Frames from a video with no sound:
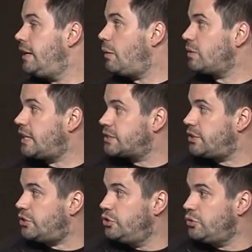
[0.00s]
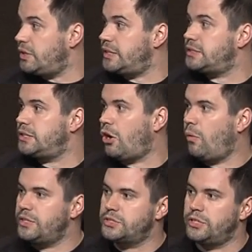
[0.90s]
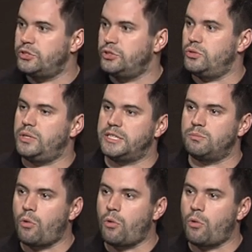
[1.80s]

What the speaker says: And what that's going to do is, all it's going to do is